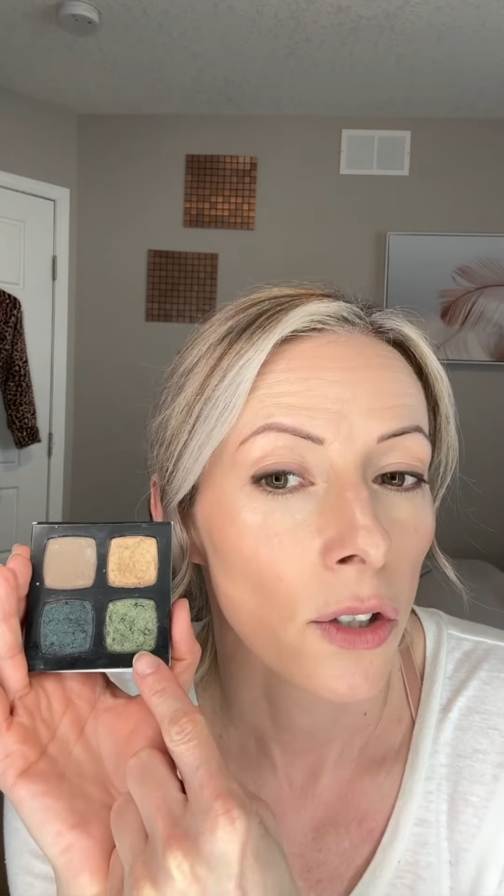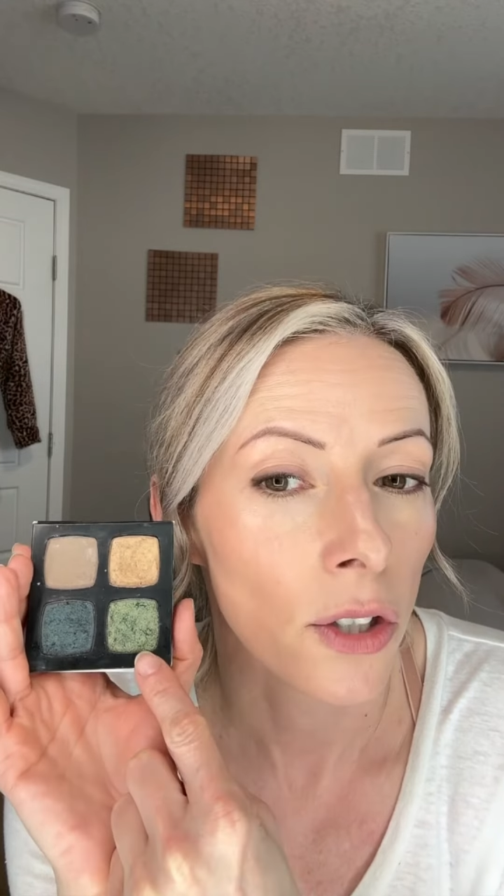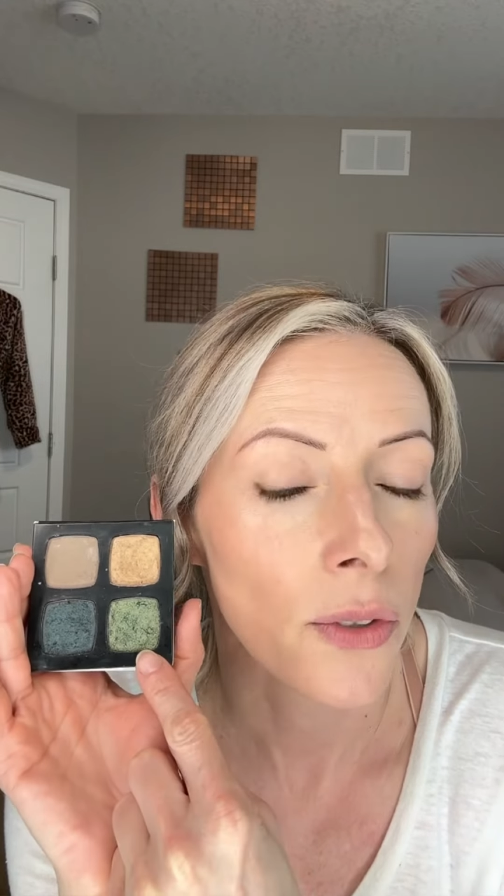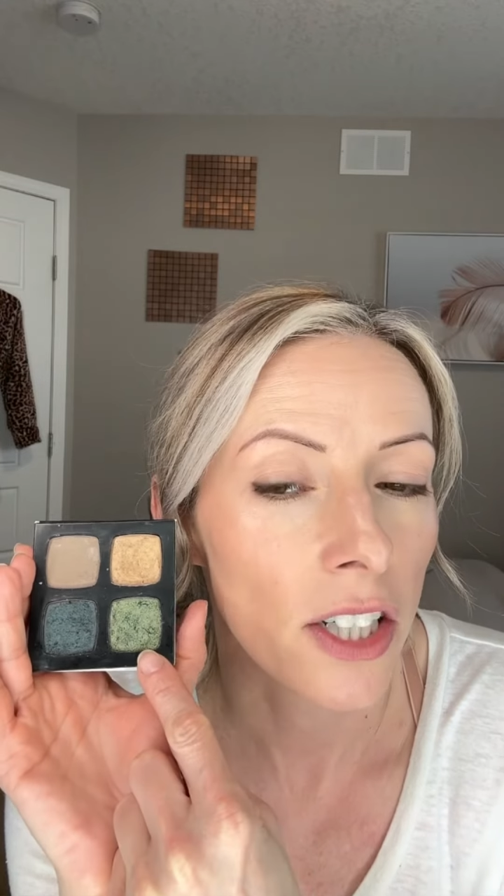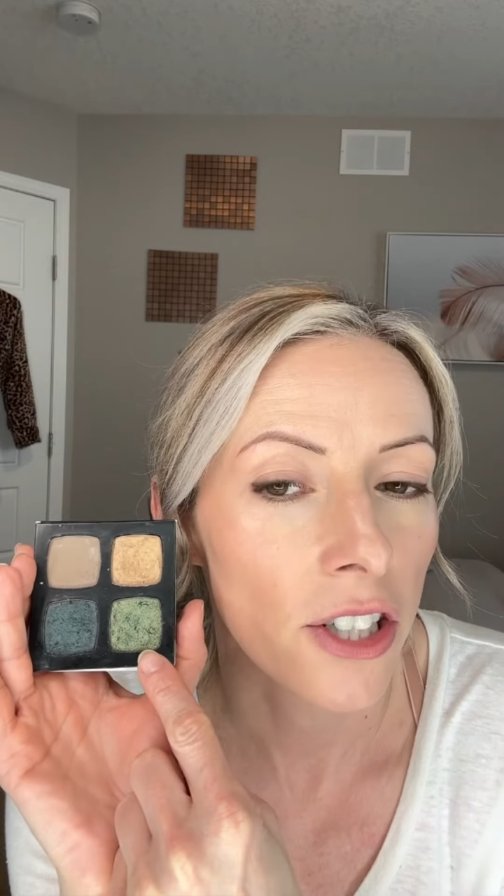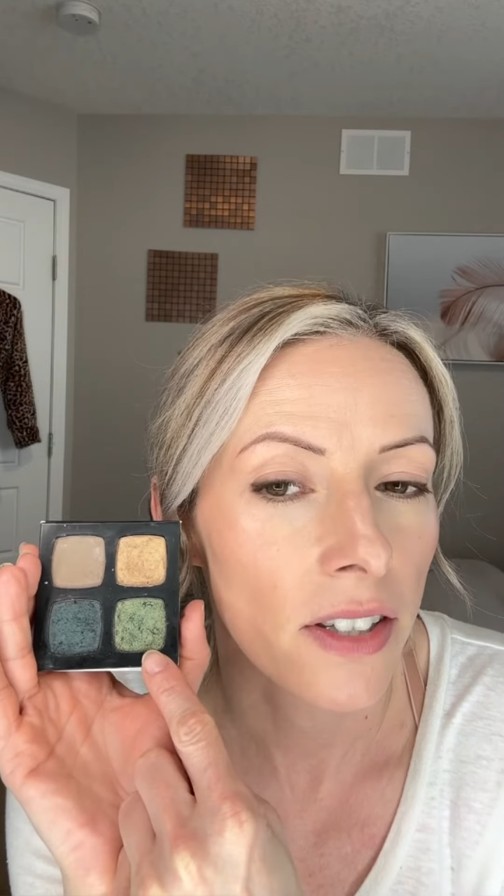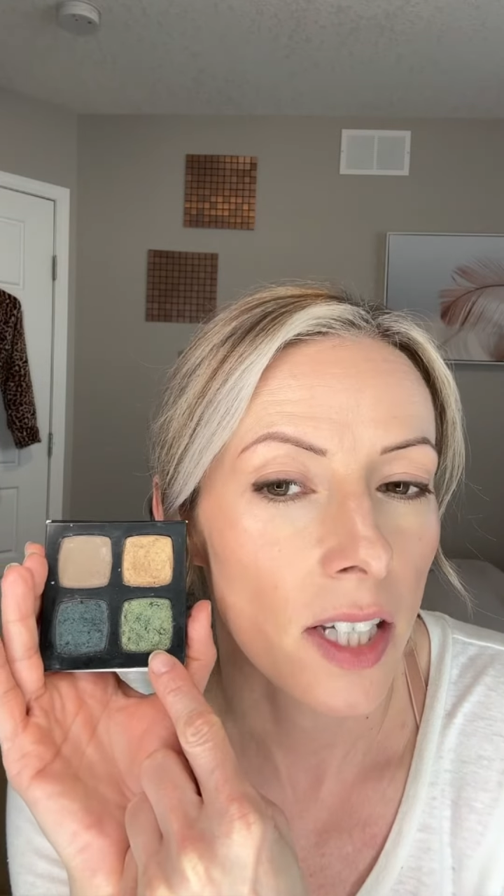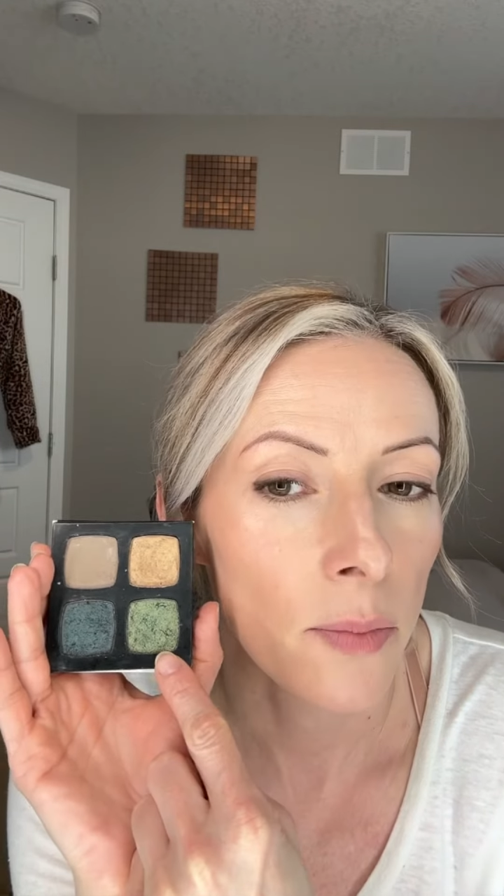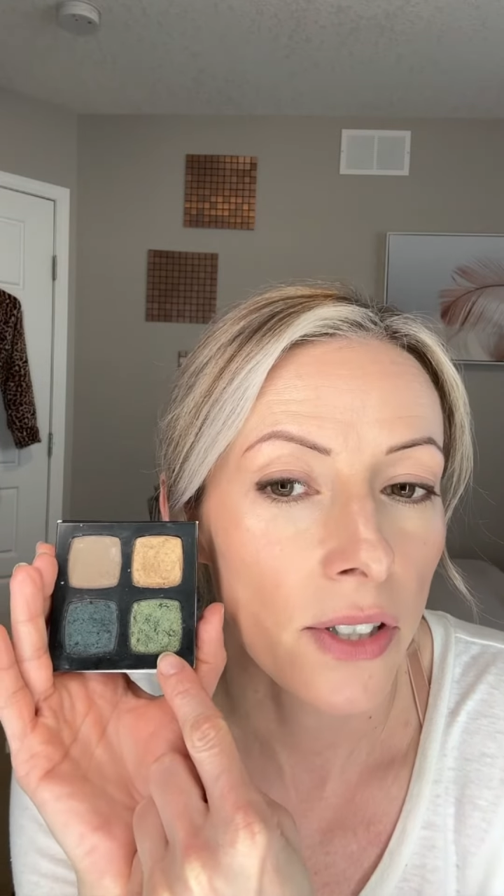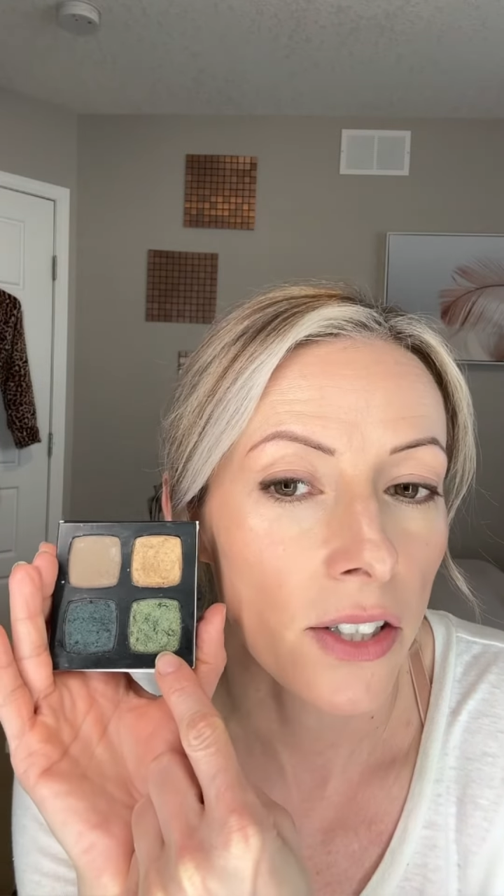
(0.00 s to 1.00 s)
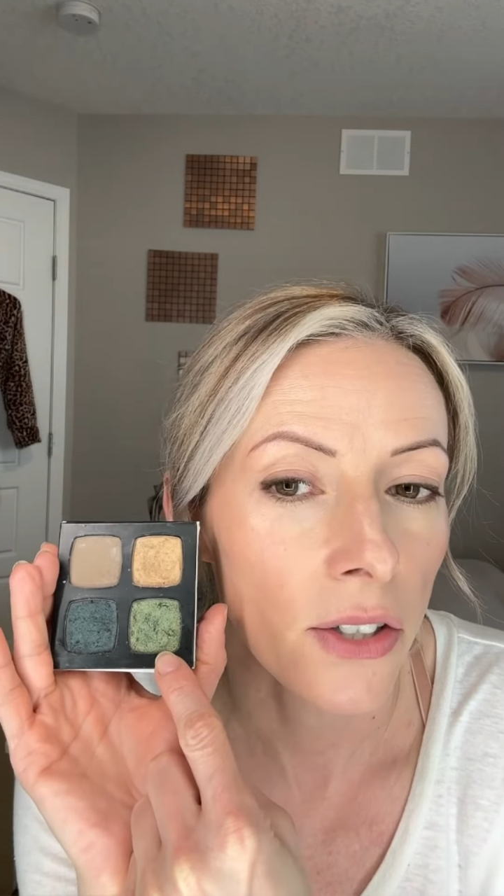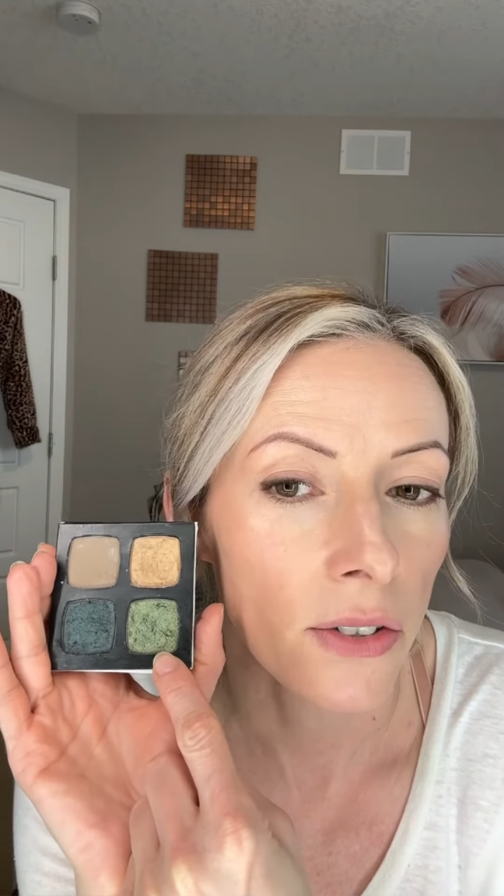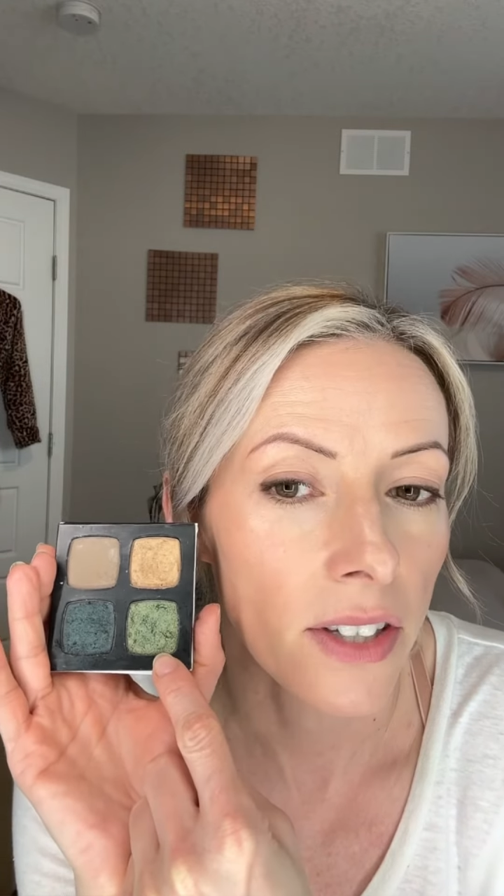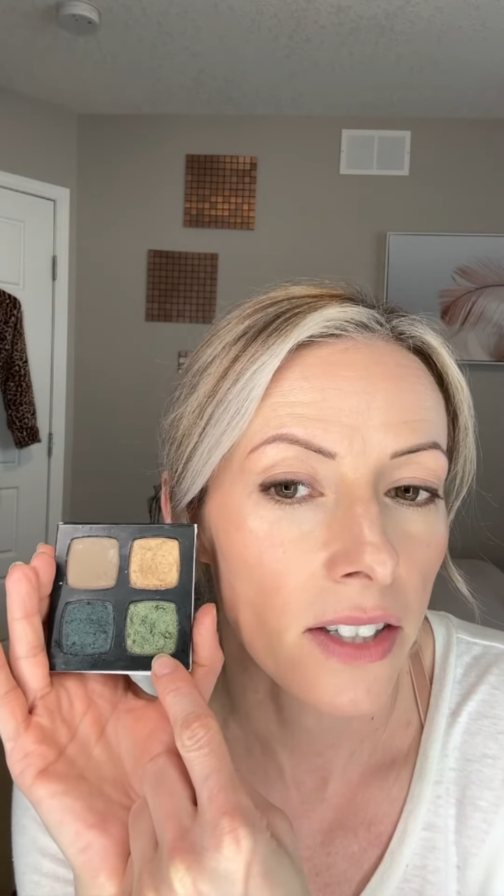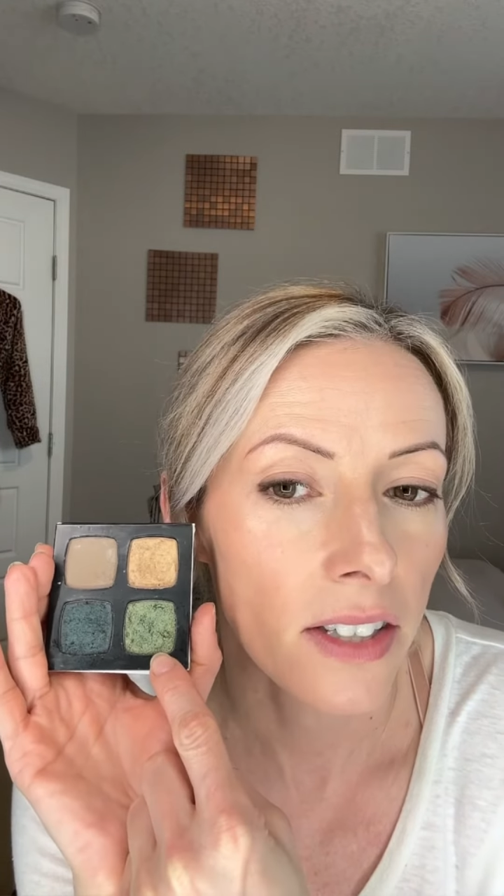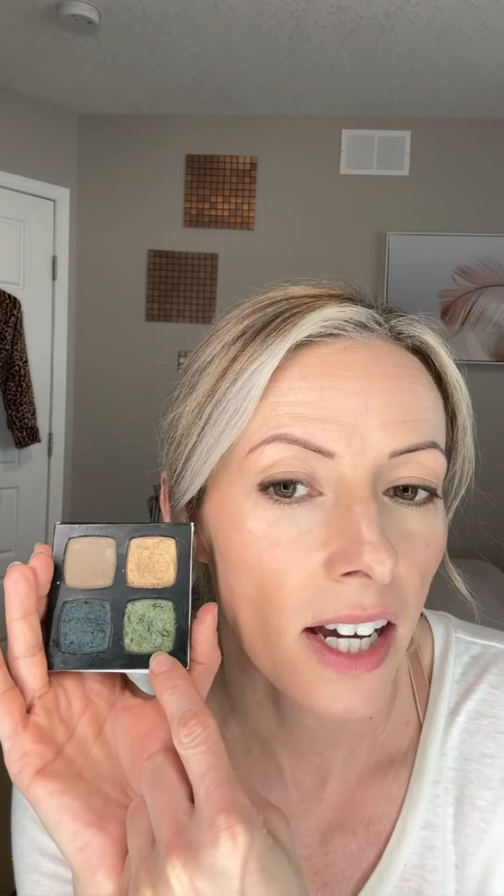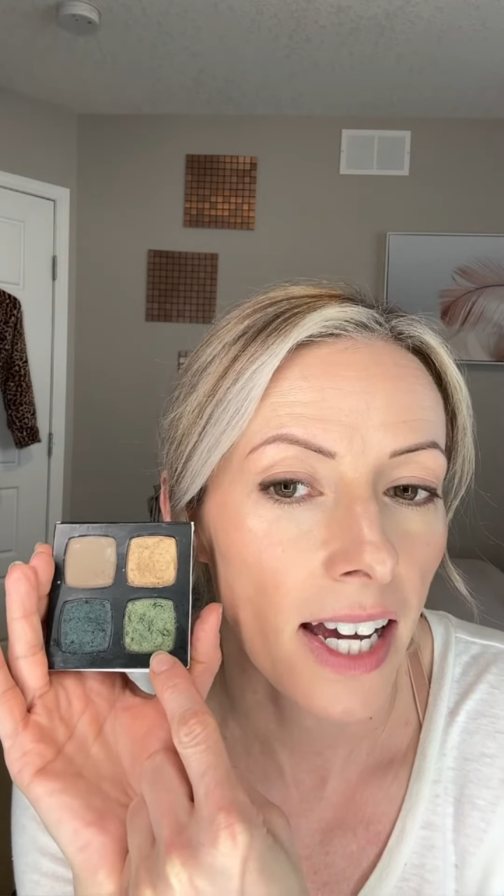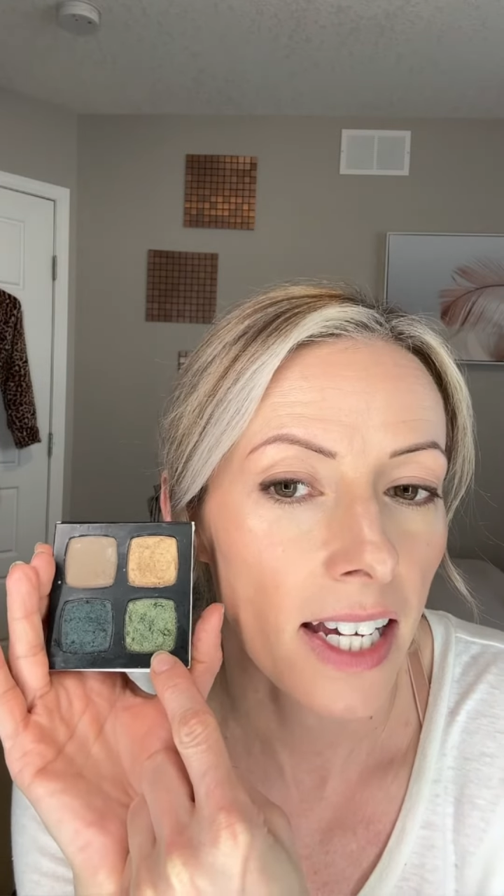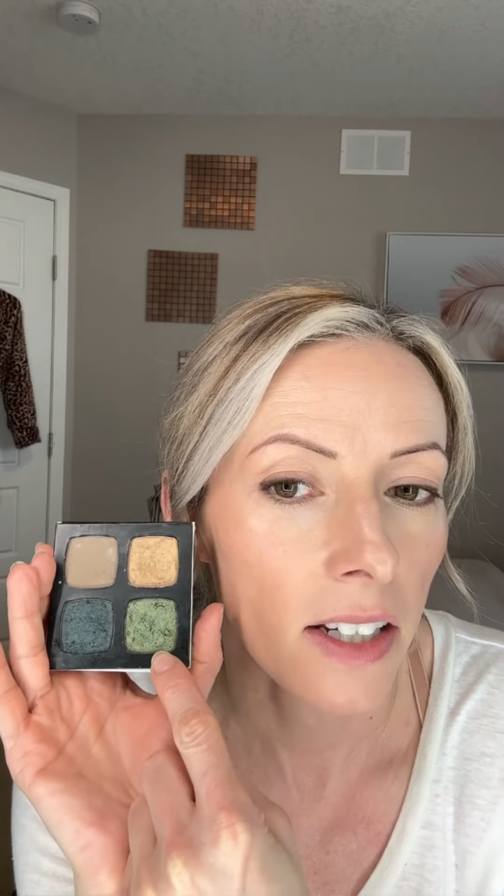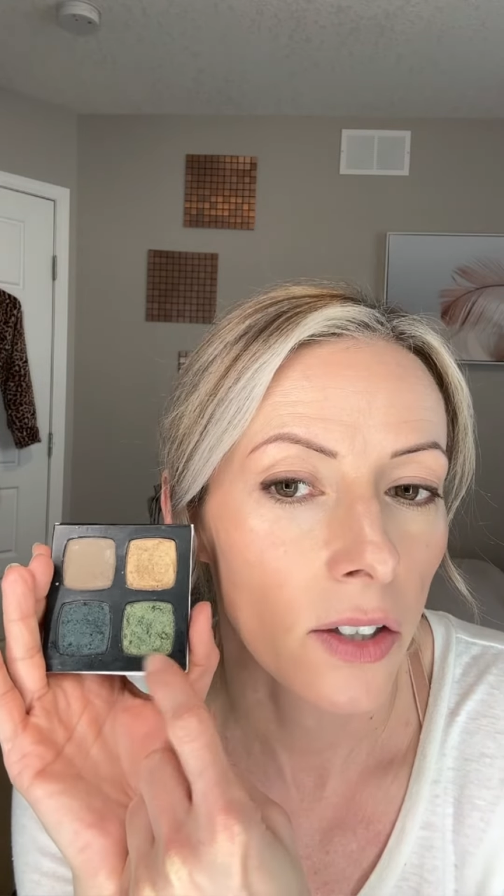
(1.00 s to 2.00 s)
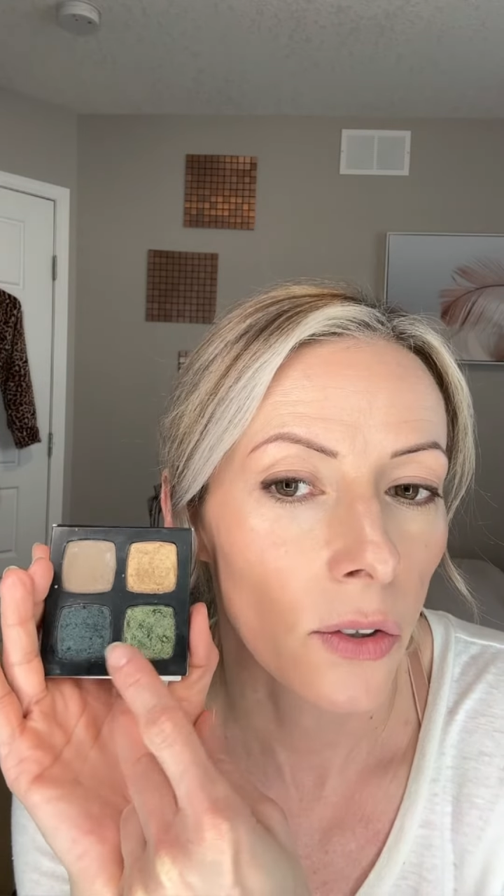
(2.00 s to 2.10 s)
you can just substitute this guy